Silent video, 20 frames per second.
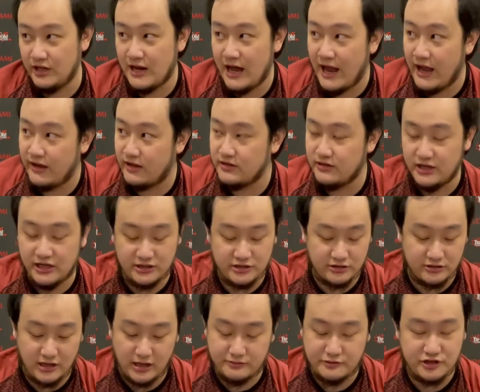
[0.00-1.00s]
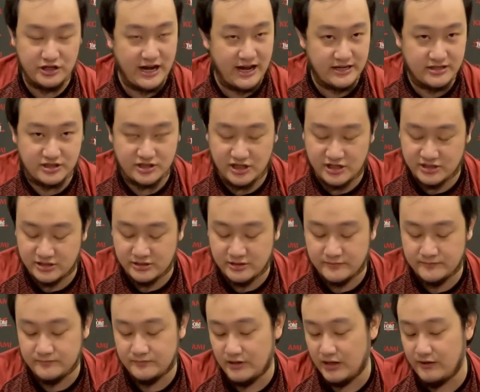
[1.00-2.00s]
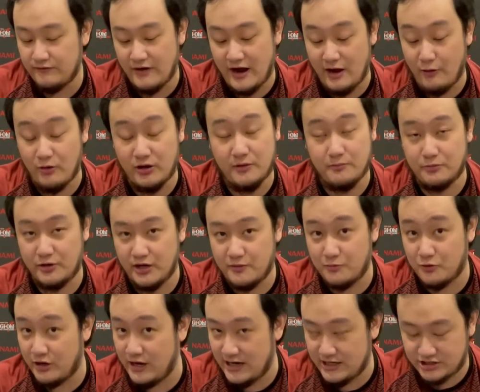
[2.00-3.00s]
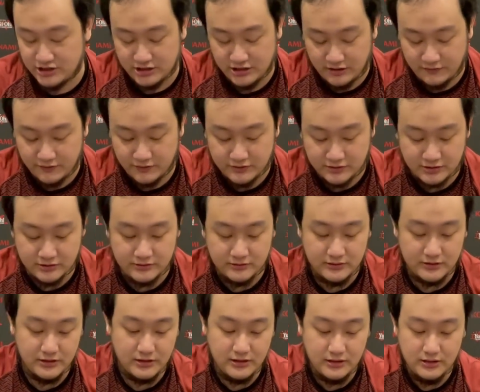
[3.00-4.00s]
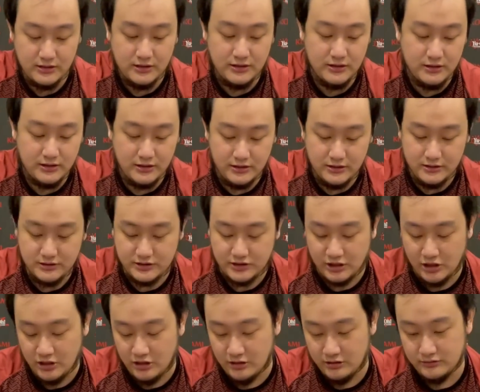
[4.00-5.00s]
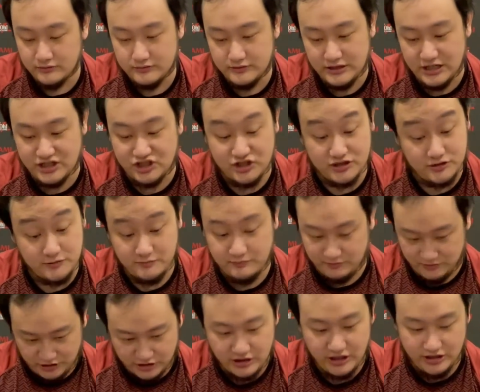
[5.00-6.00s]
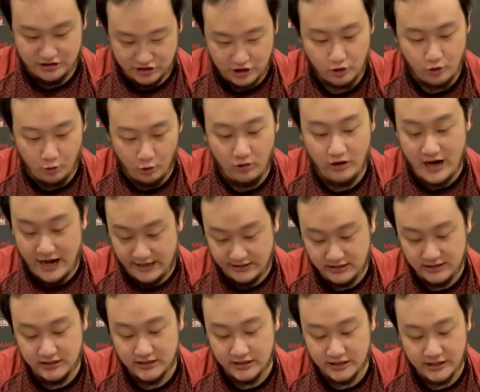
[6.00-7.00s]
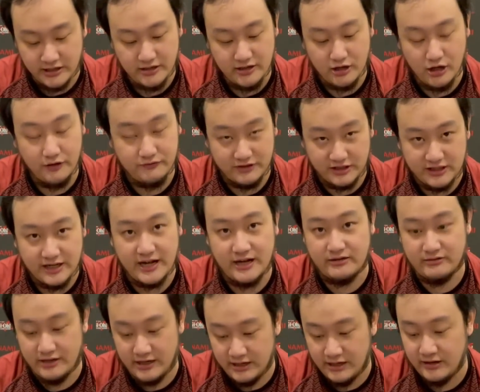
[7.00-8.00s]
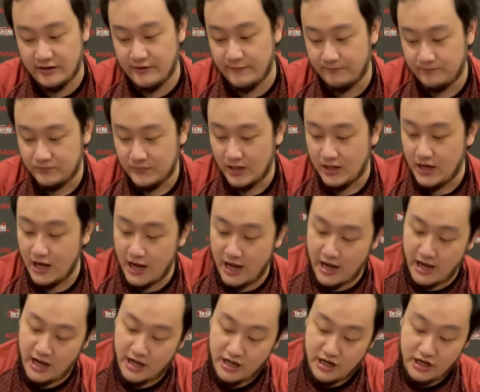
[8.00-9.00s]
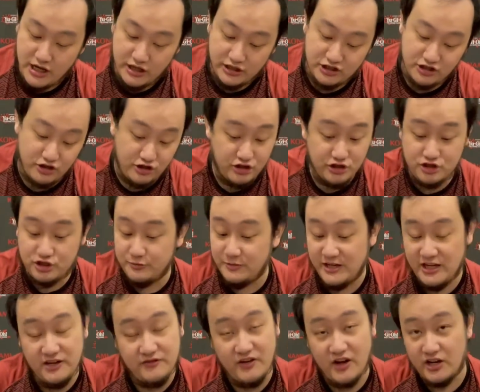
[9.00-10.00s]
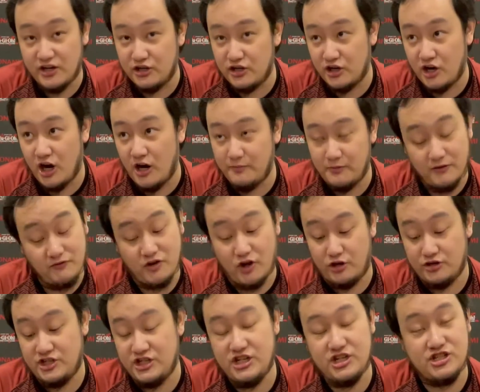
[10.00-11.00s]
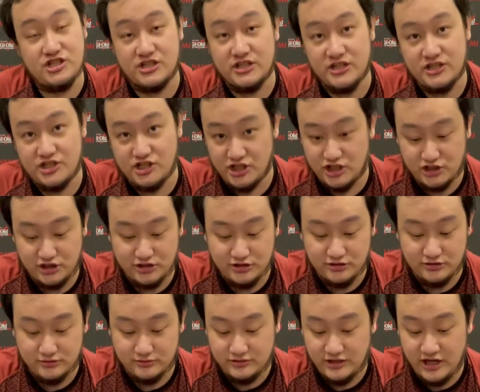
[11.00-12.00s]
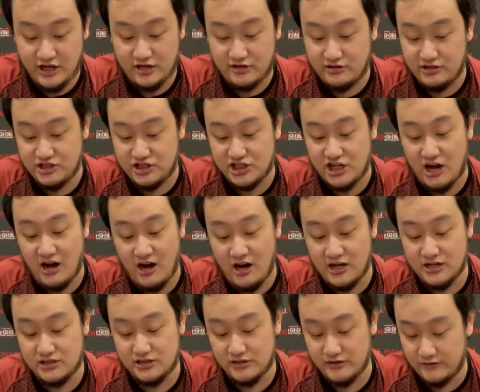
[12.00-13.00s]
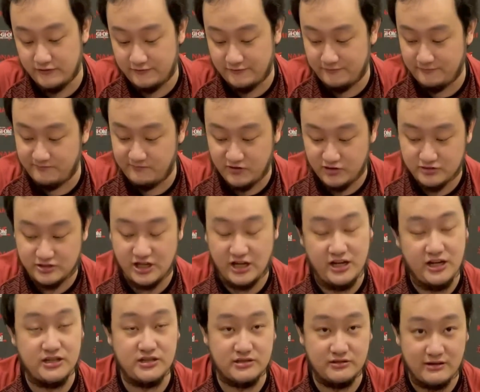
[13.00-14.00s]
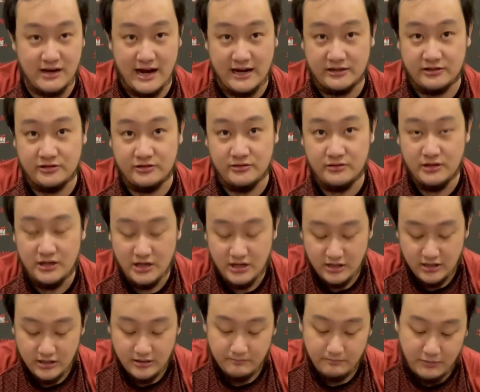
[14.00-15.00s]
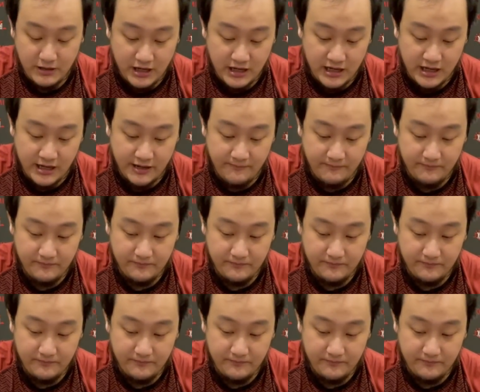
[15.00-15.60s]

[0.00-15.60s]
like interruption, I add Schism. If I want to break board, I add Shadow Fusion. So this is the core idea of the deck right now. There used to be even another copy of Cartesia just to increase the odds of using into Dragon. But